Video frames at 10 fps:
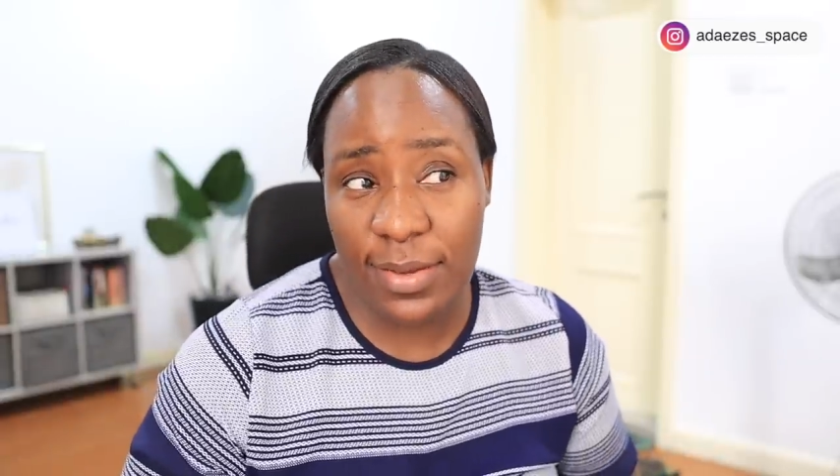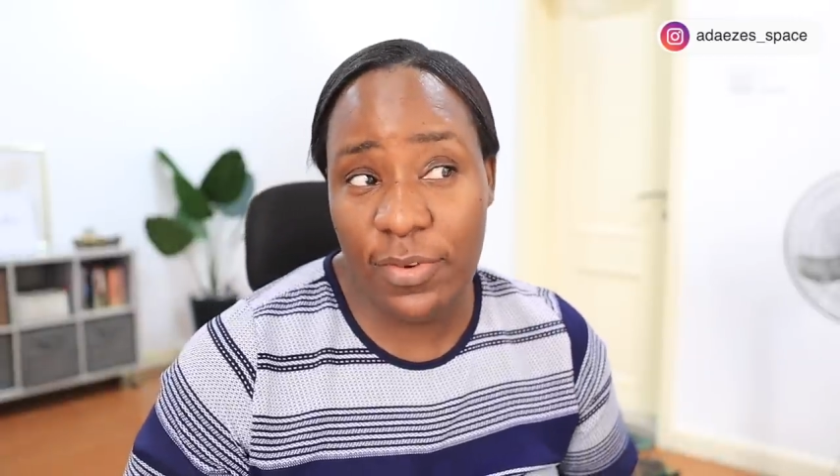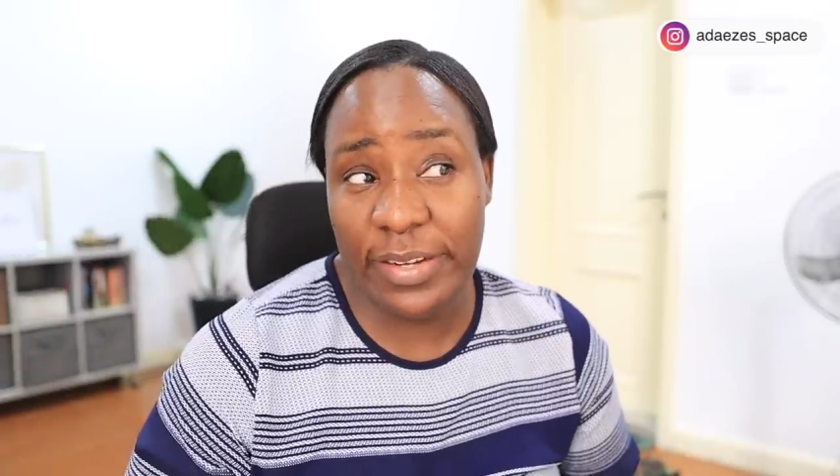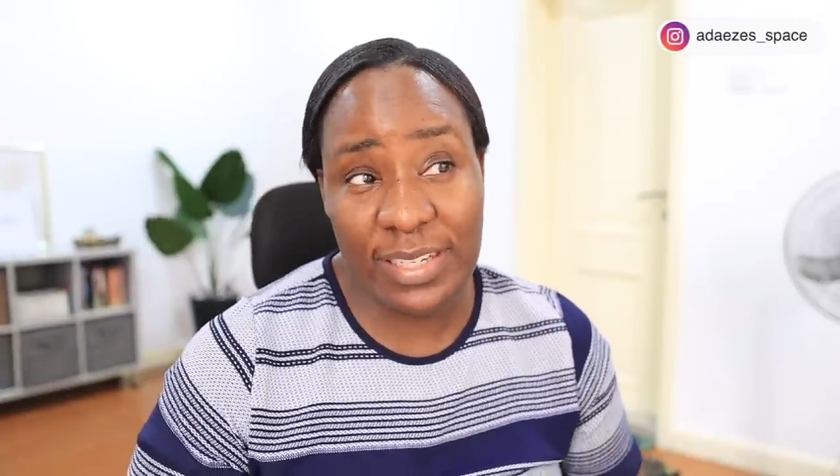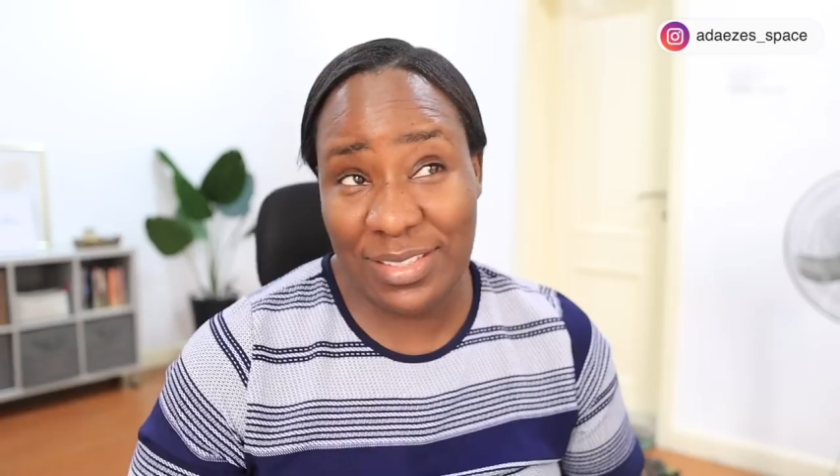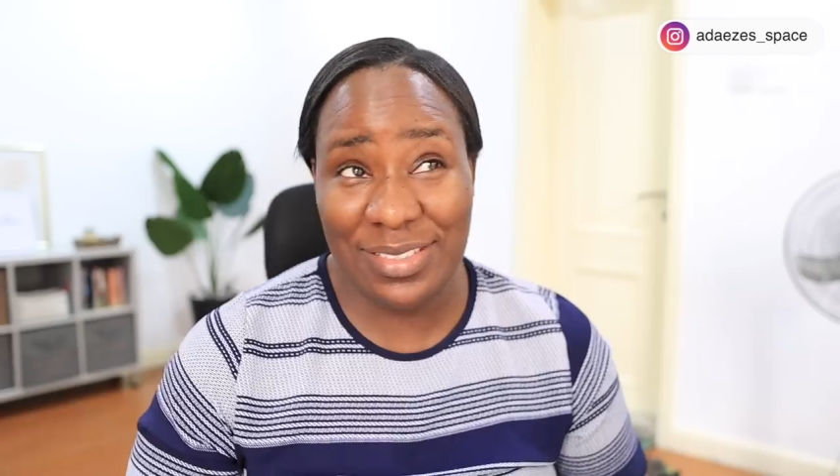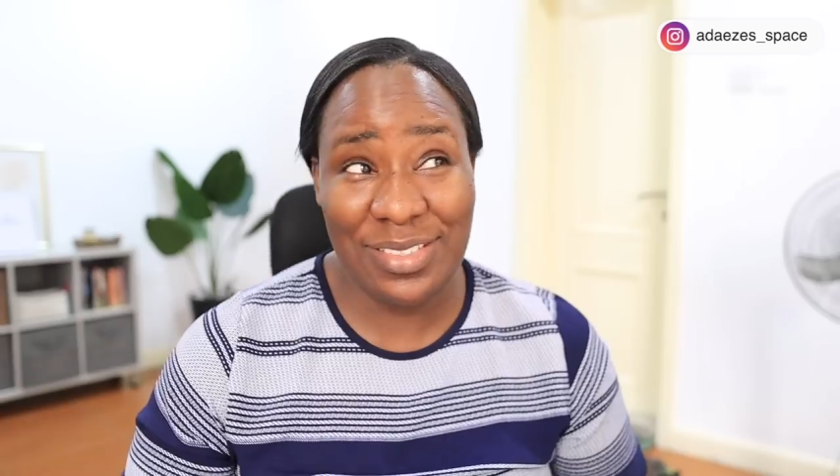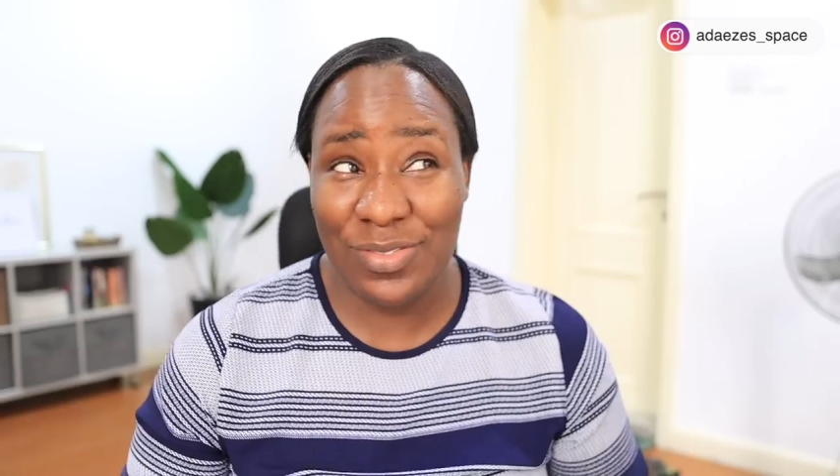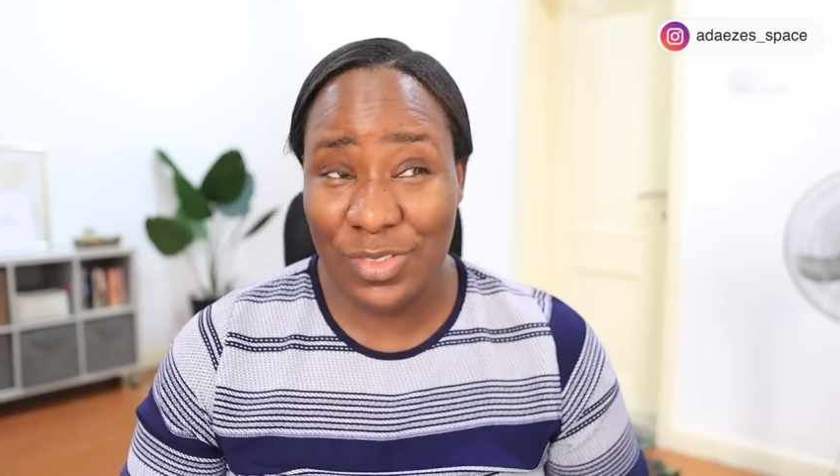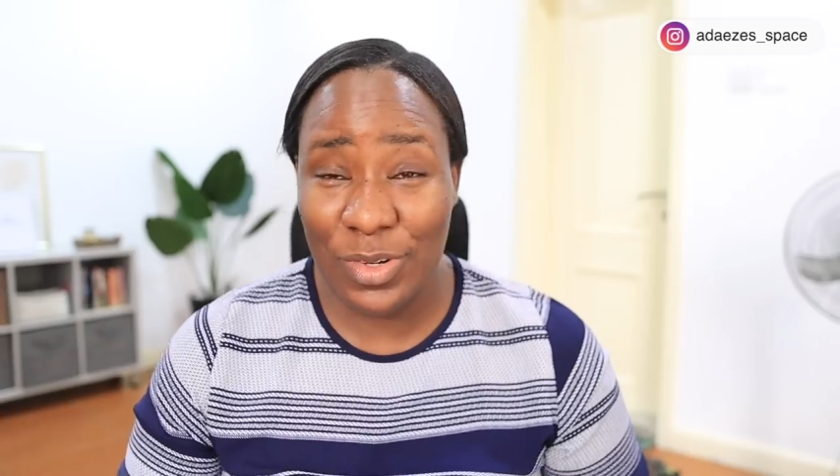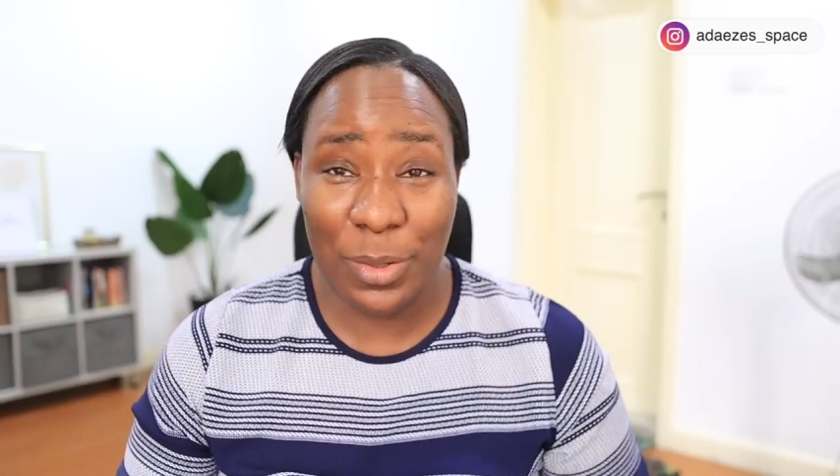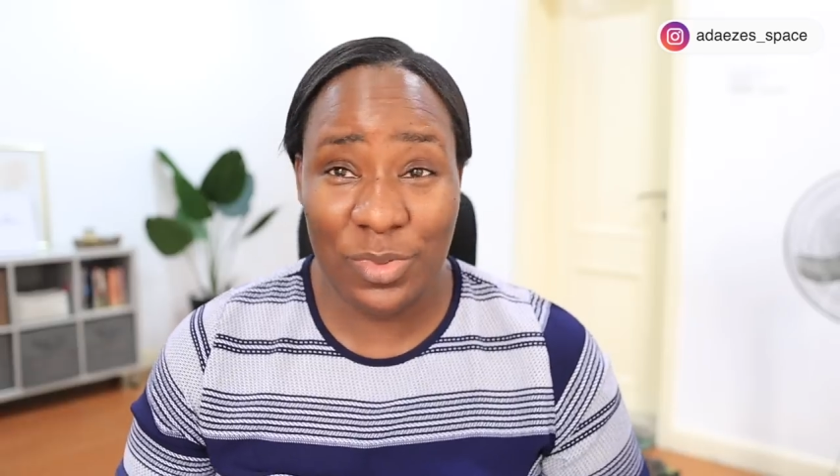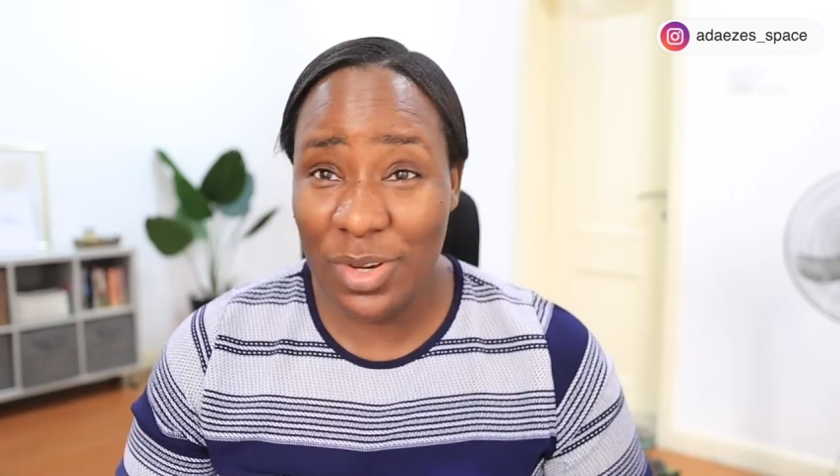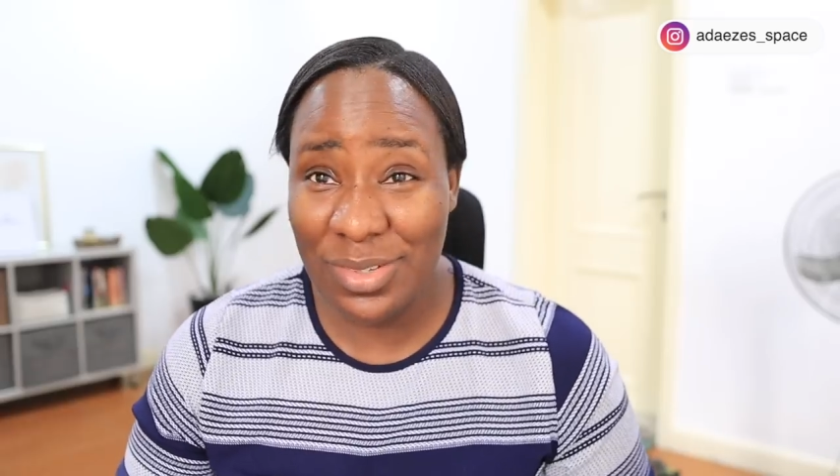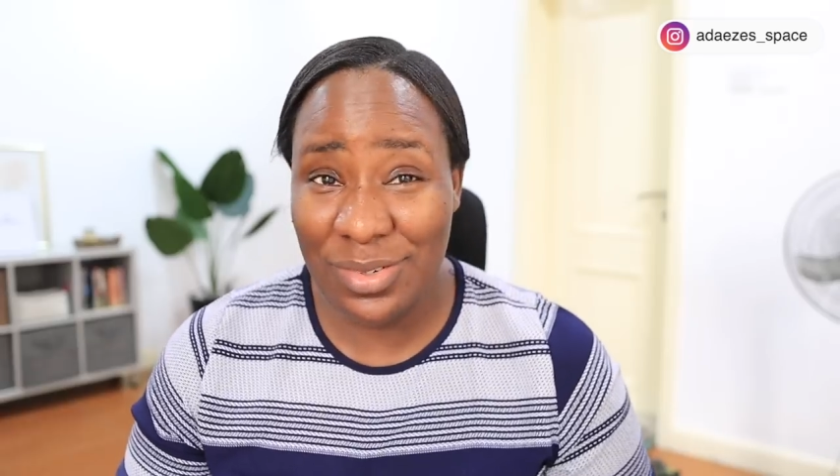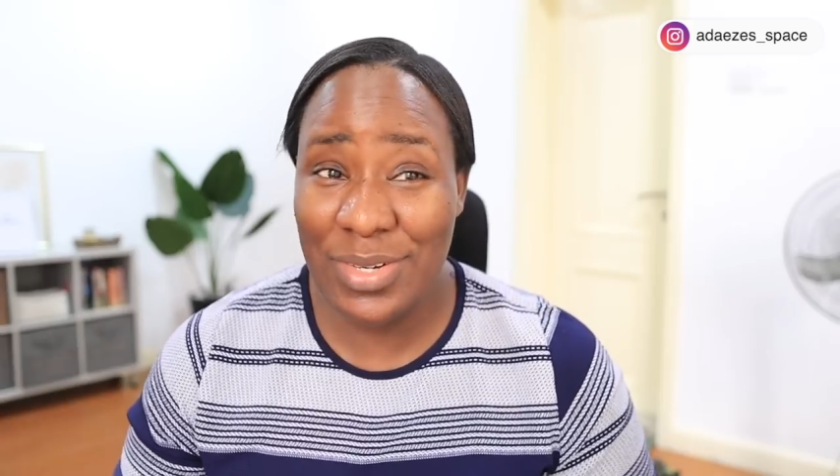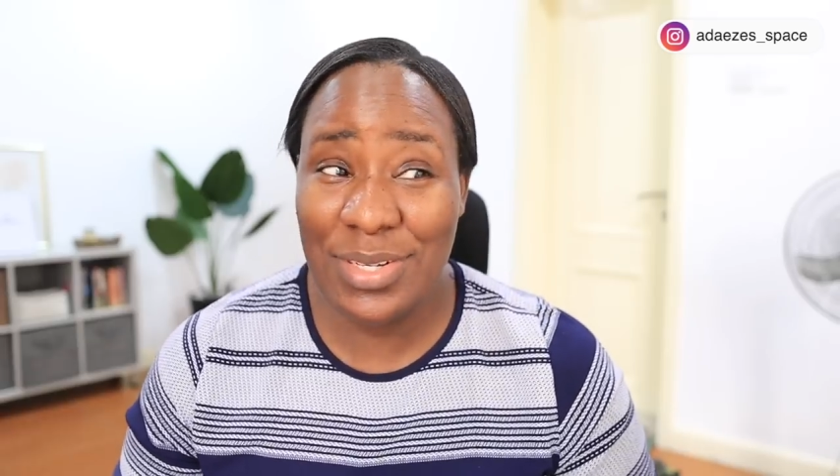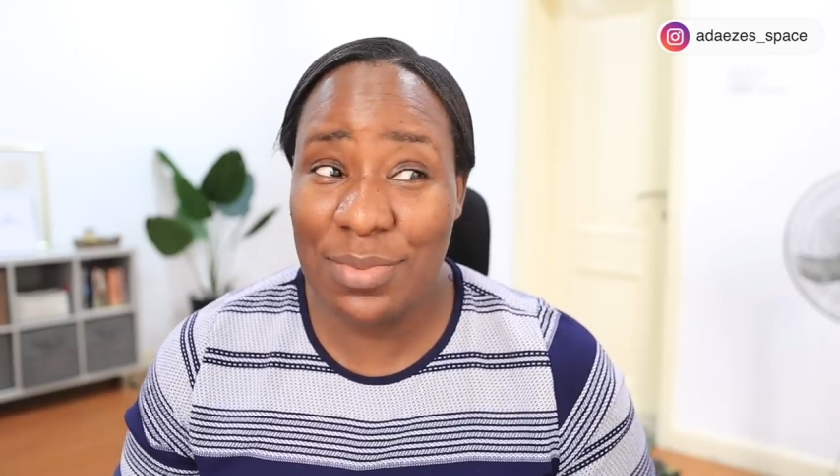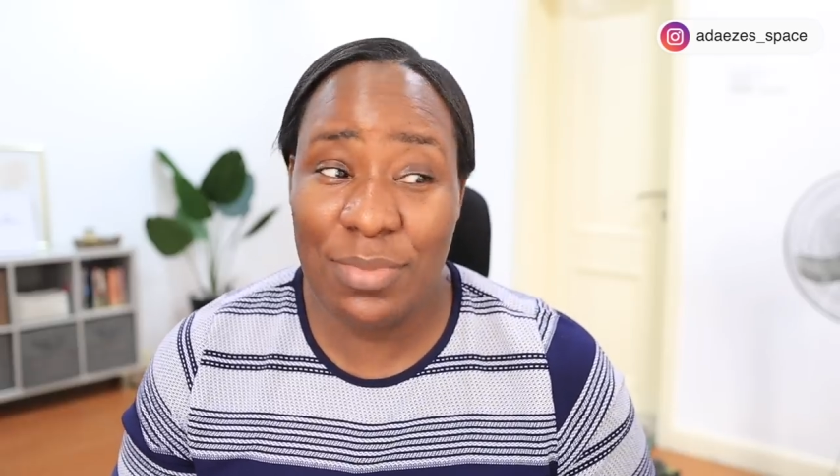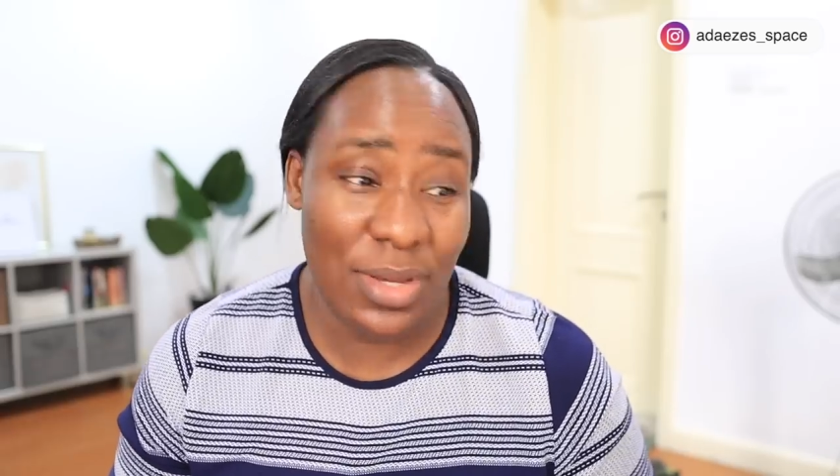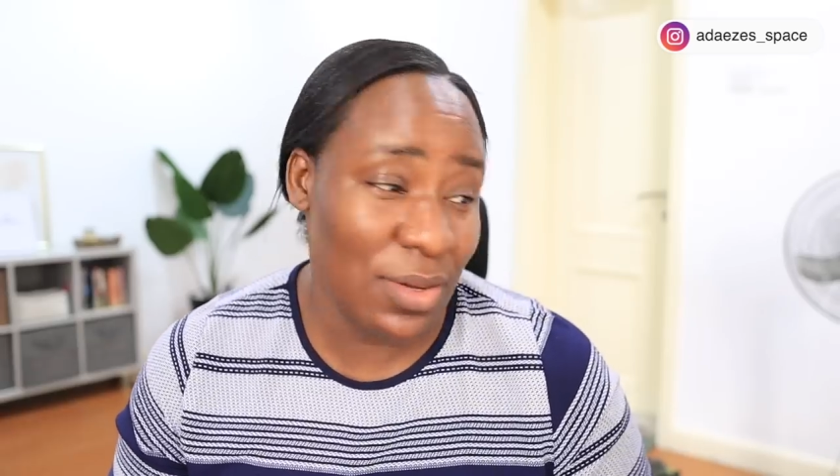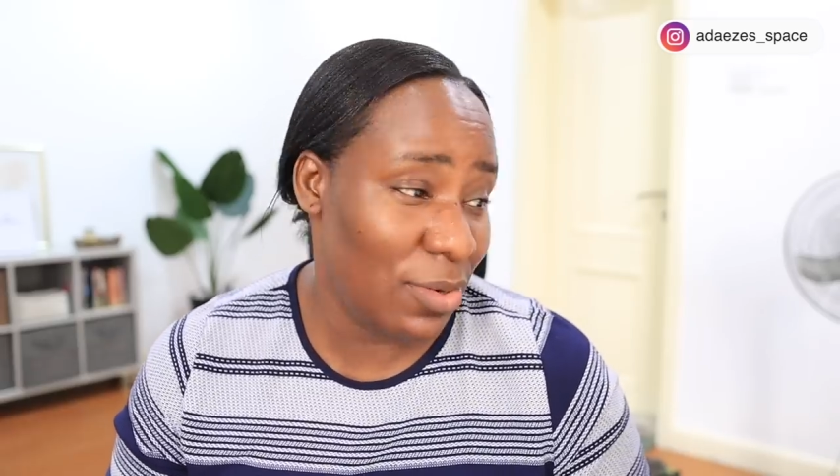If you guys are seeing this video, I'm sure it's already May,